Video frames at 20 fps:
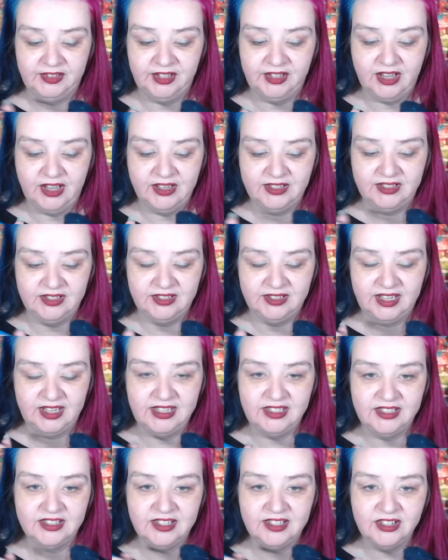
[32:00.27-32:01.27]
because
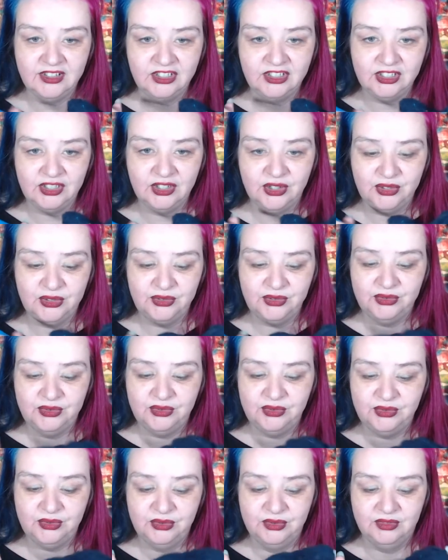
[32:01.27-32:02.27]
it's such a
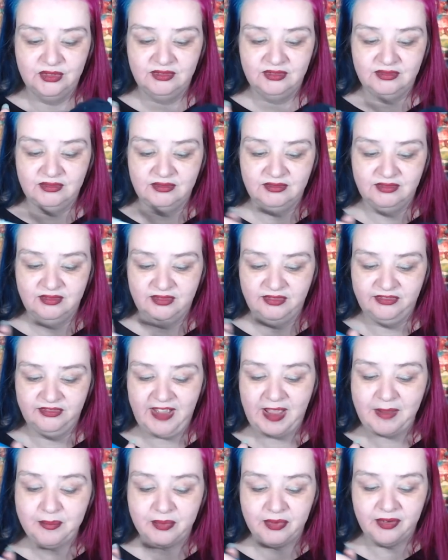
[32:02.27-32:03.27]
cool
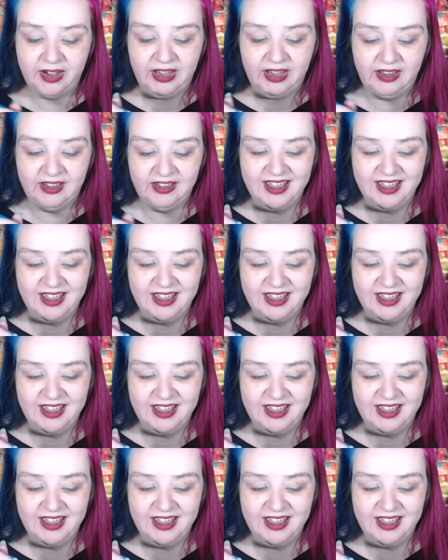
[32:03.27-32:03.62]
fabric,